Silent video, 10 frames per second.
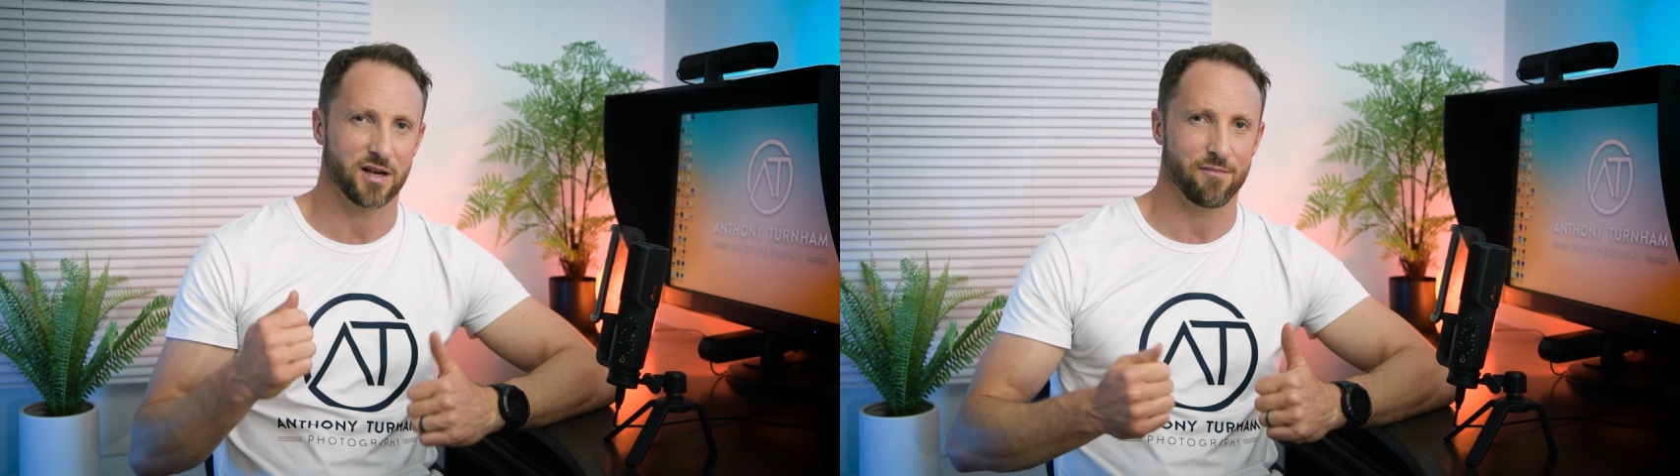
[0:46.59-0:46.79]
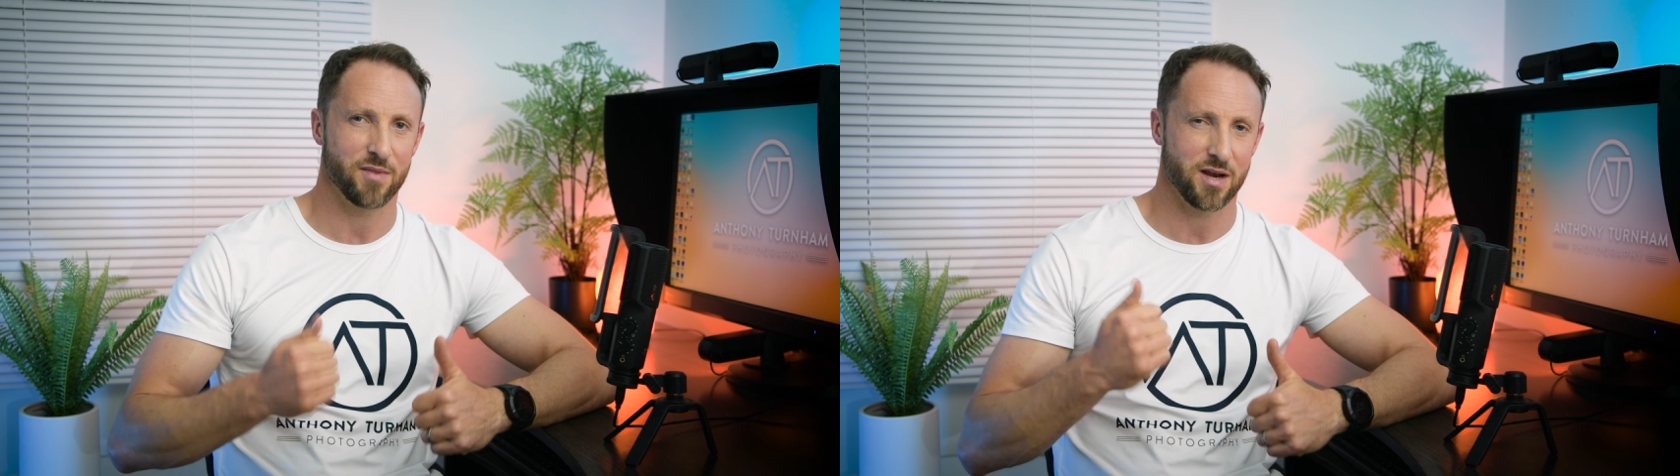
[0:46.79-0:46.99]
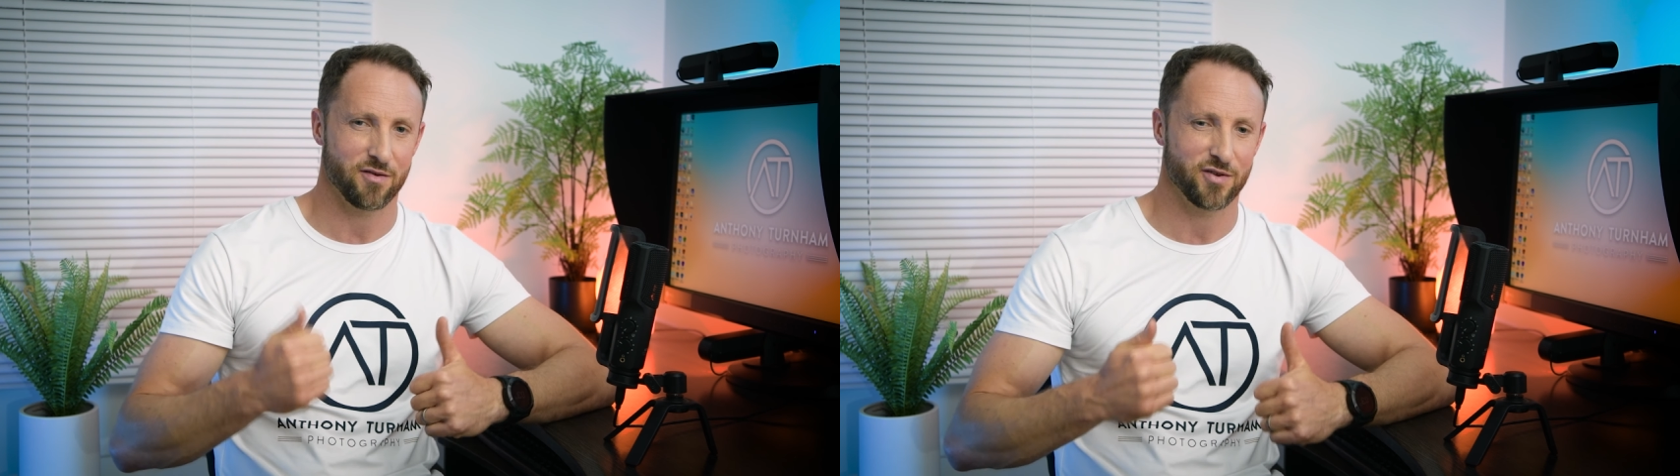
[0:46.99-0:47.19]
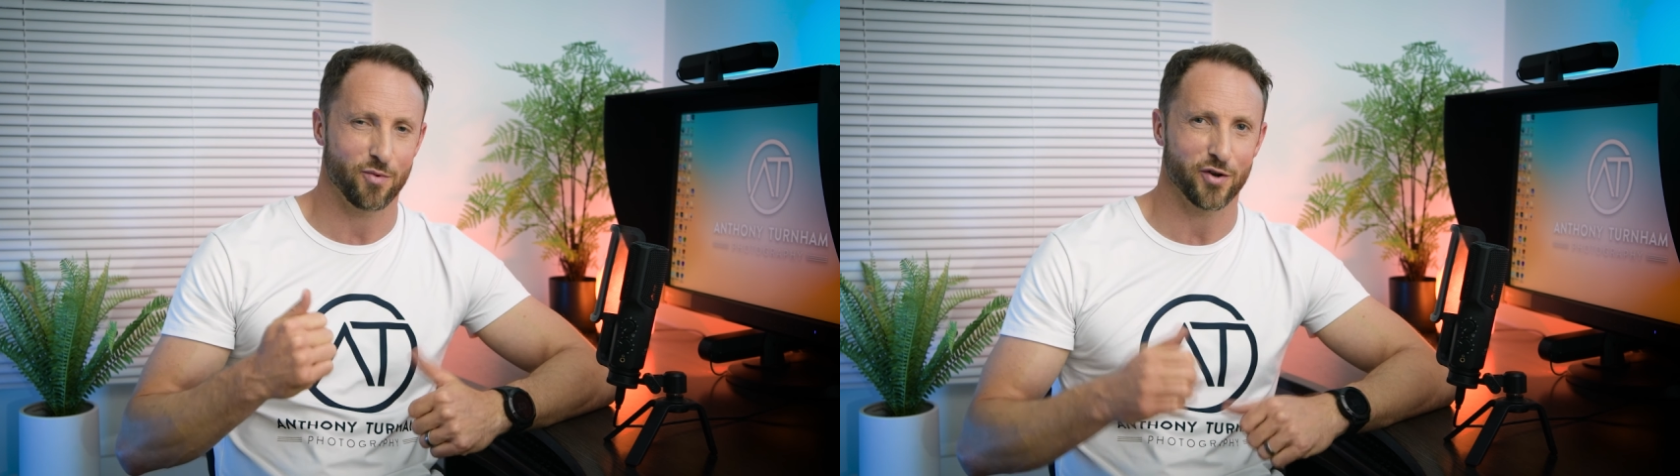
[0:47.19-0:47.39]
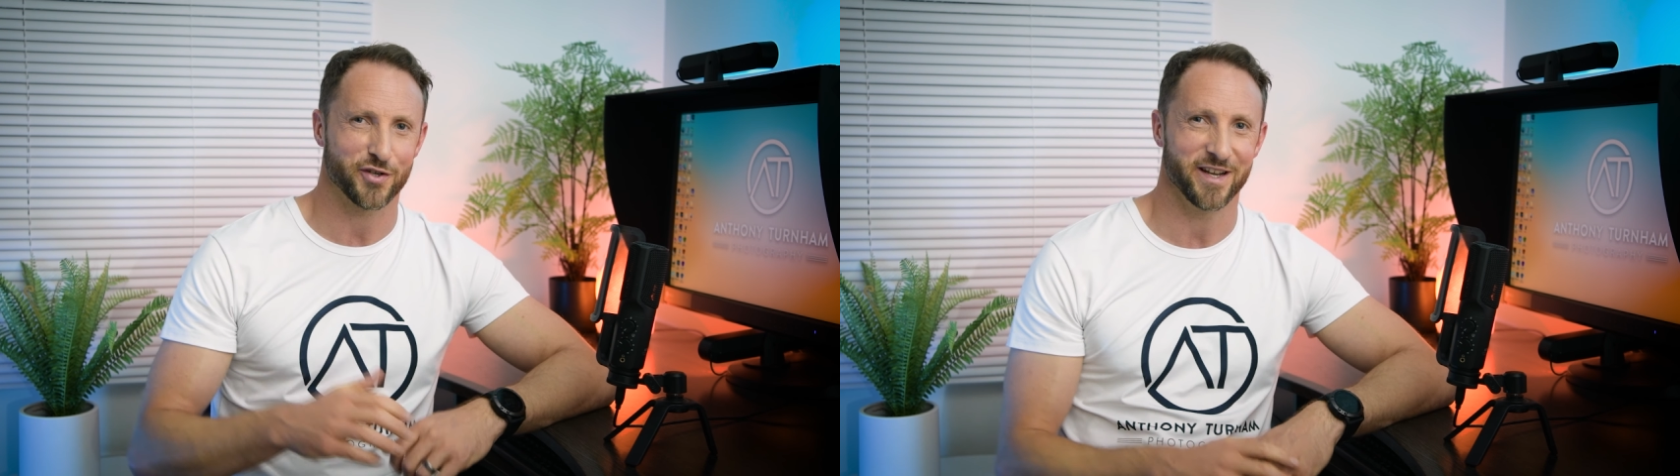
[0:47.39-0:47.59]
to let me know
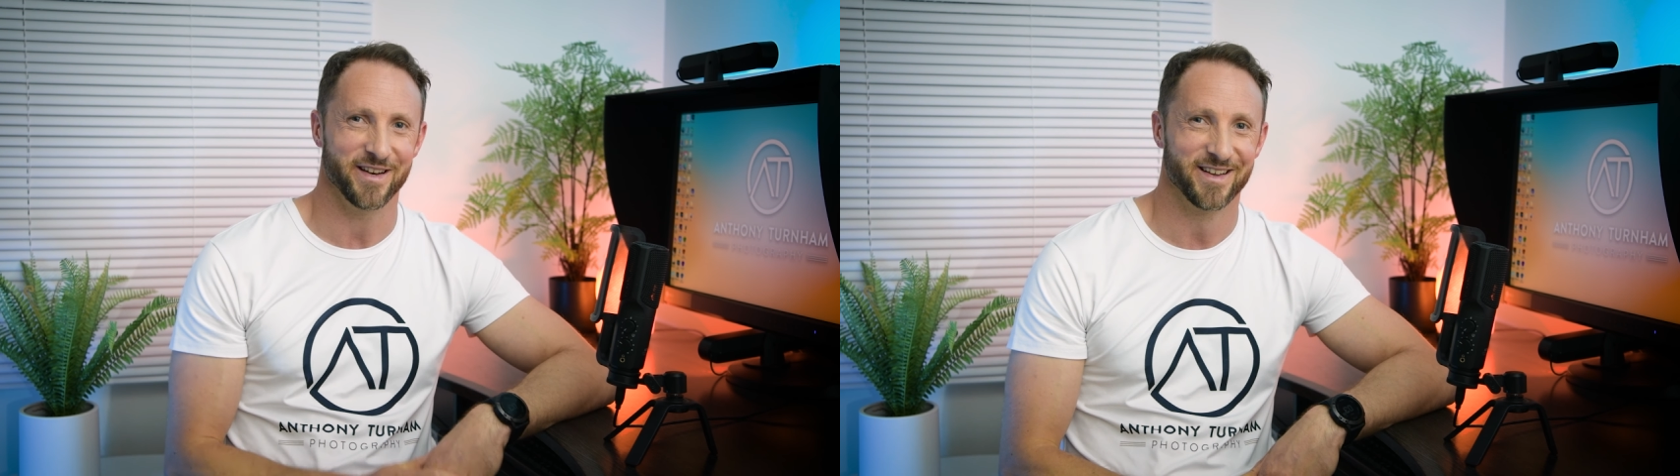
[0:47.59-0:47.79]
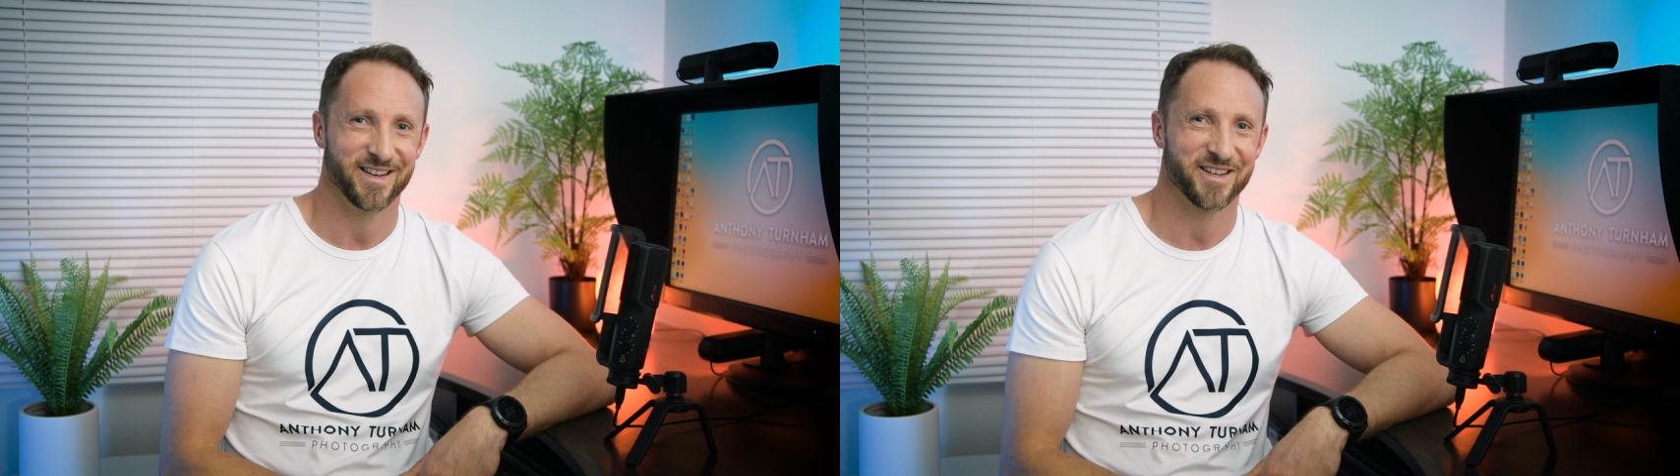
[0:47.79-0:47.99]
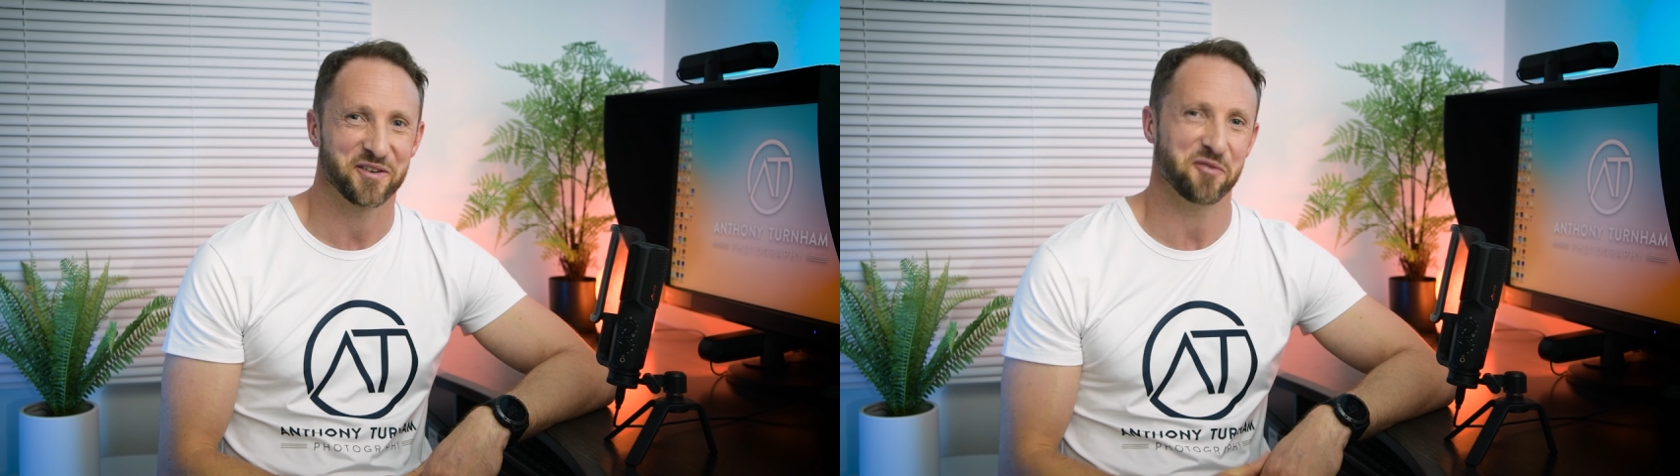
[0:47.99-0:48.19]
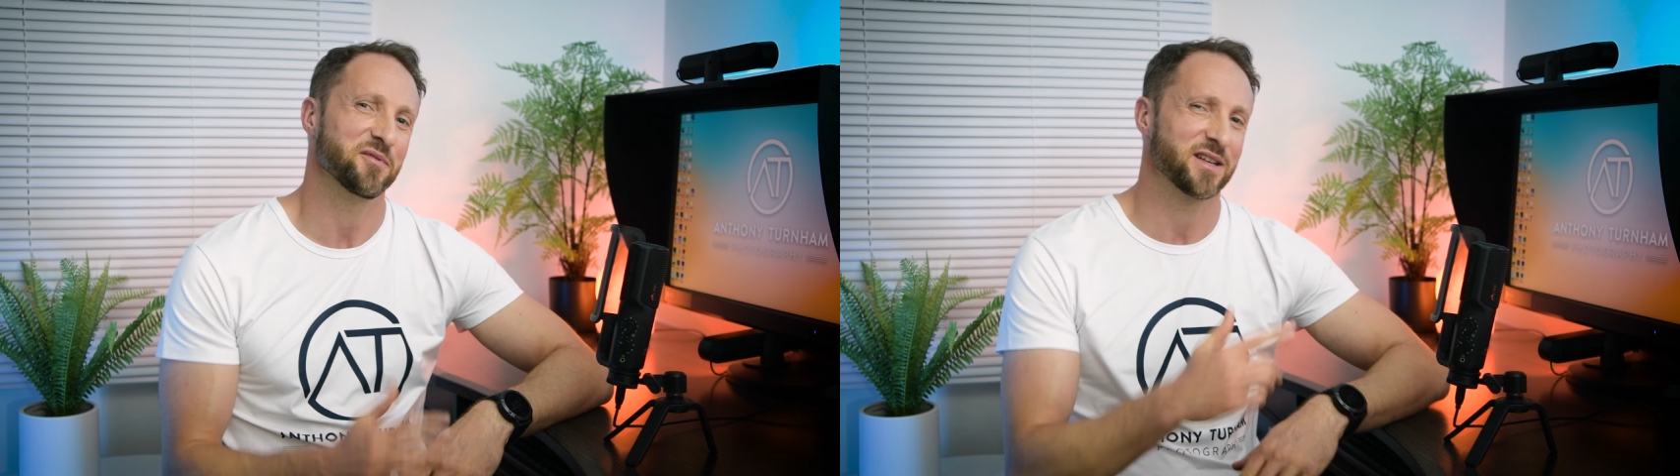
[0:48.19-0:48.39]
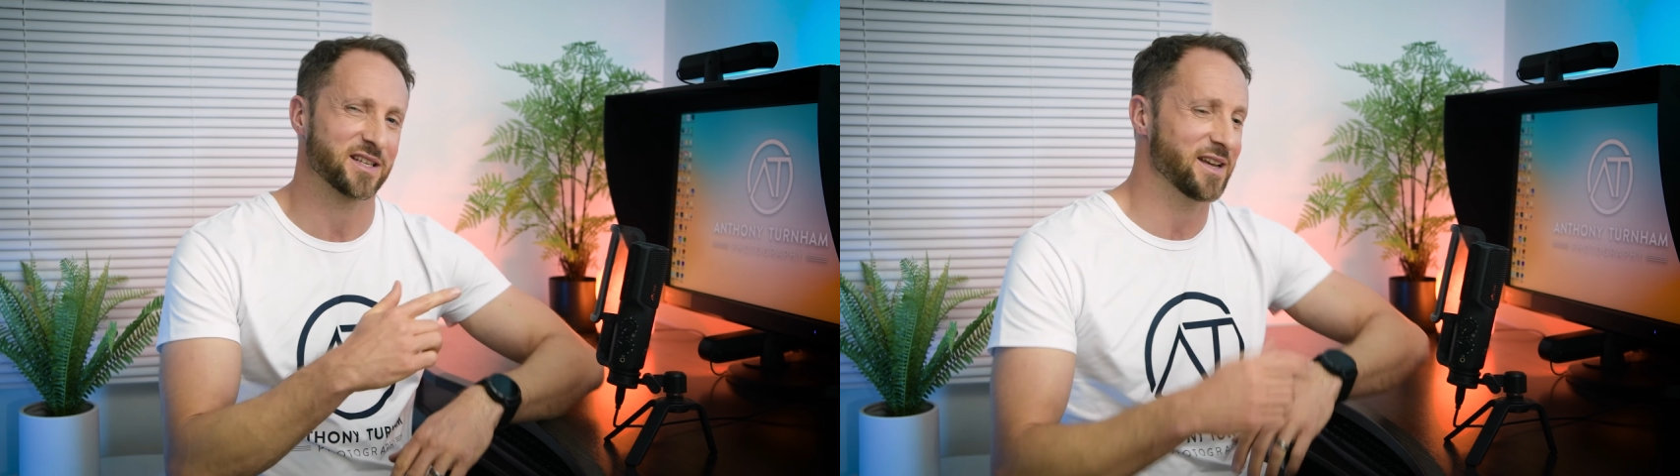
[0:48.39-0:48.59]
you're watching.
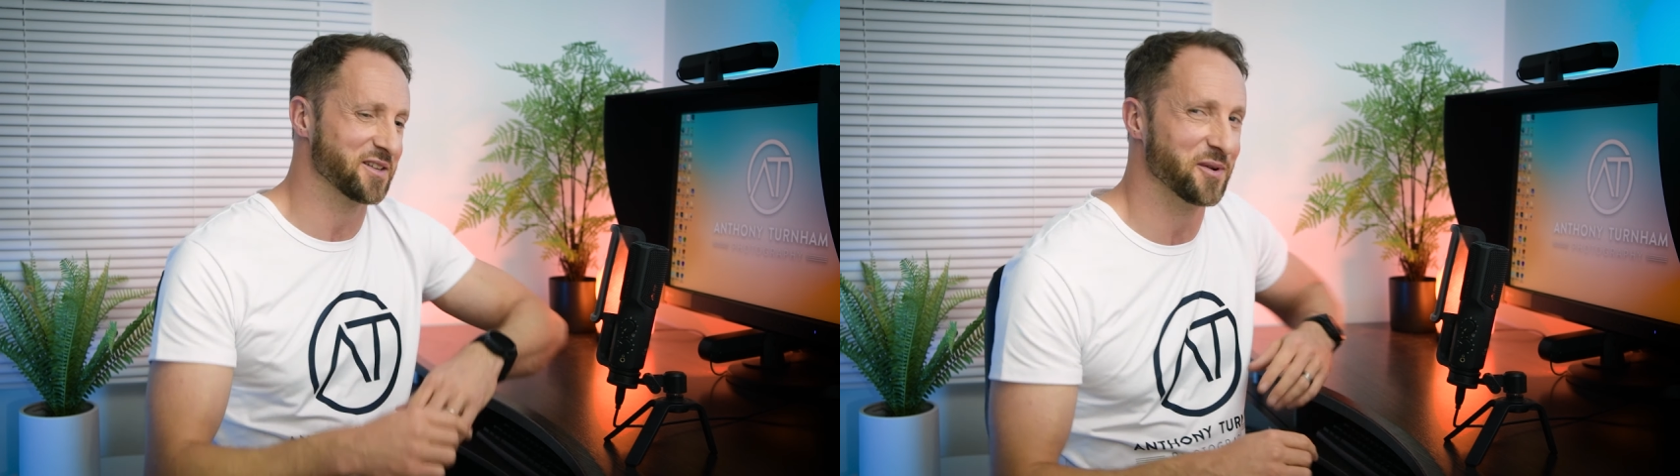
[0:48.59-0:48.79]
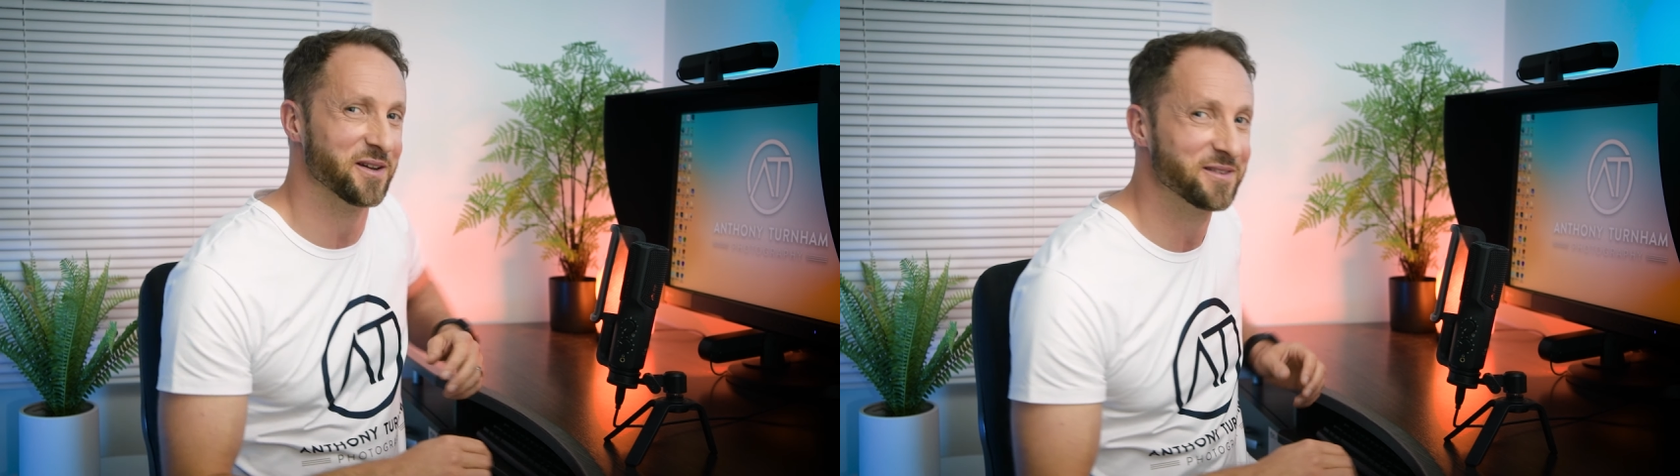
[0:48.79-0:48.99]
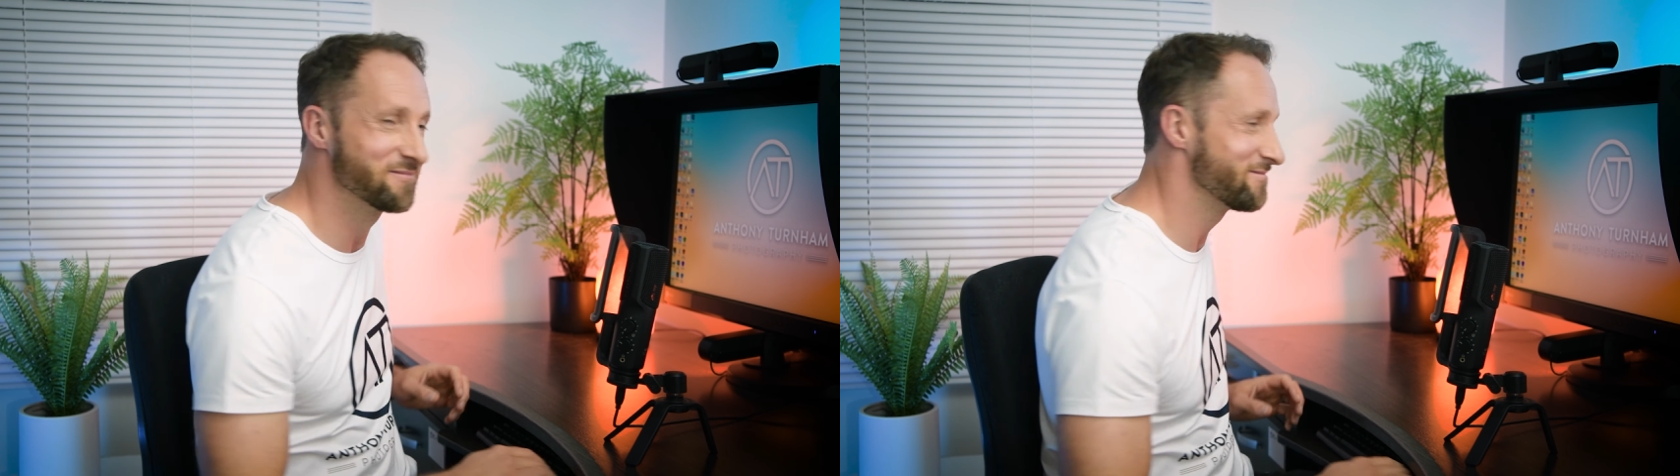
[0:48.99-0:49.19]
Cool, let's get into it.